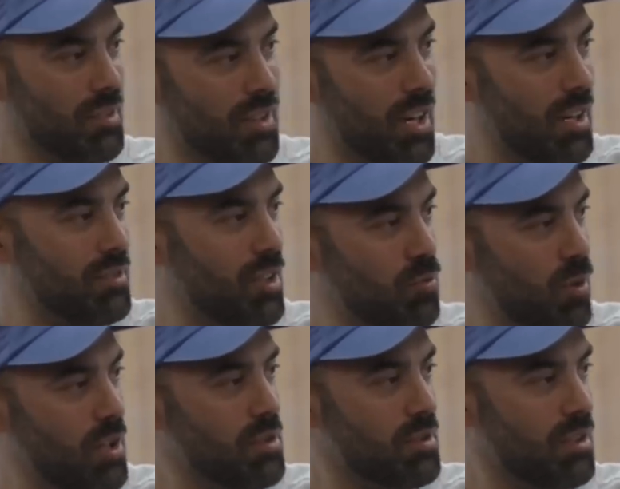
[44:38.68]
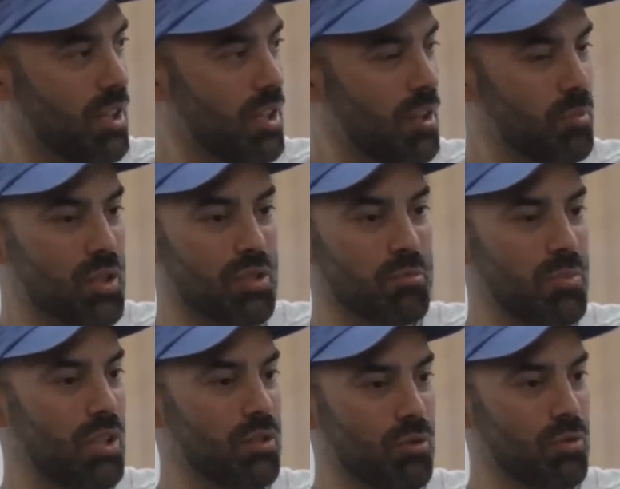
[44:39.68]
in Kanye West because the
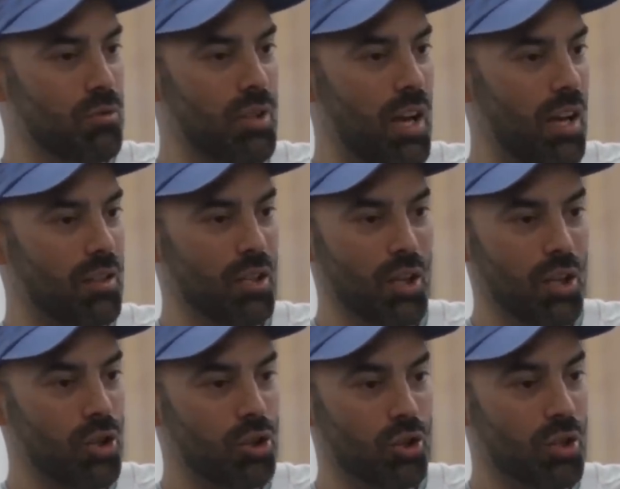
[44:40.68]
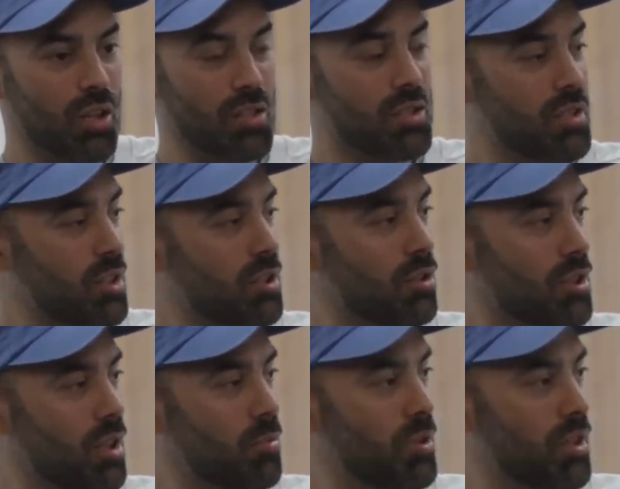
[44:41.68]
minute you do that, you're gonna sink your
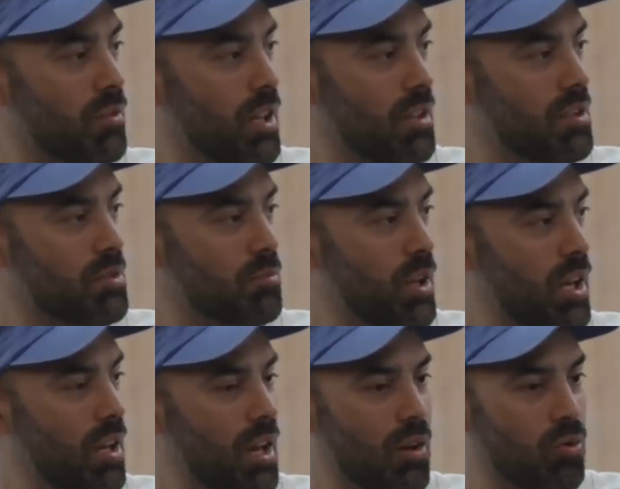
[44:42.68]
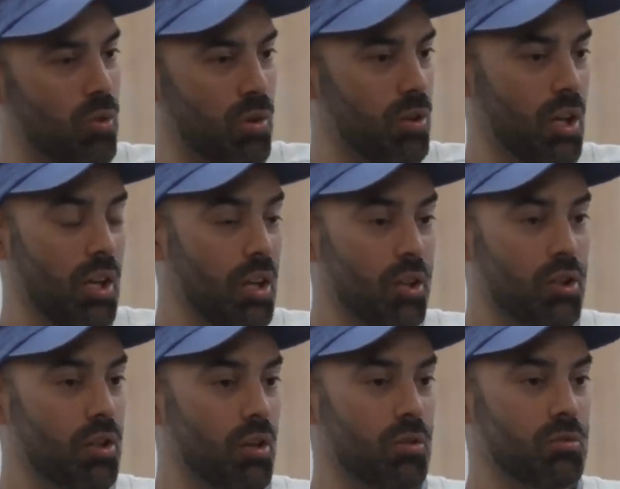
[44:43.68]
company if that doesn't pan out. Or,
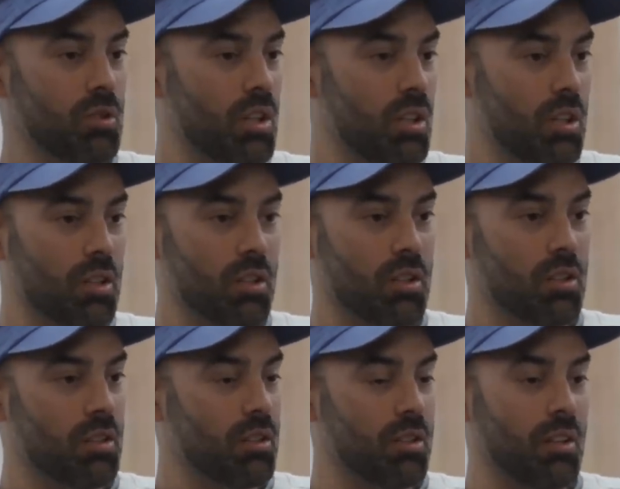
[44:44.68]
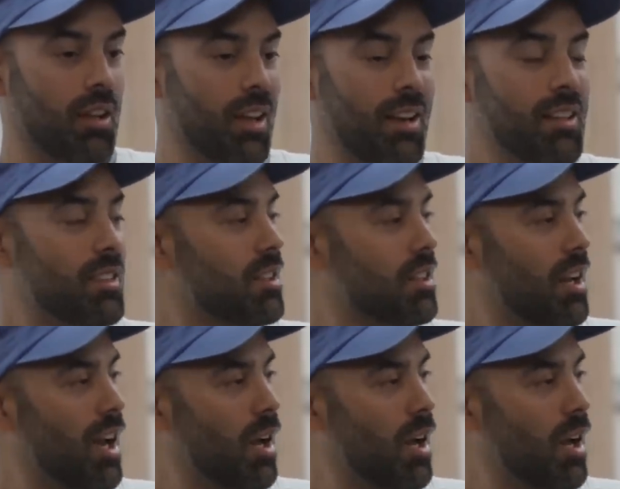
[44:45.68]
you know, anything could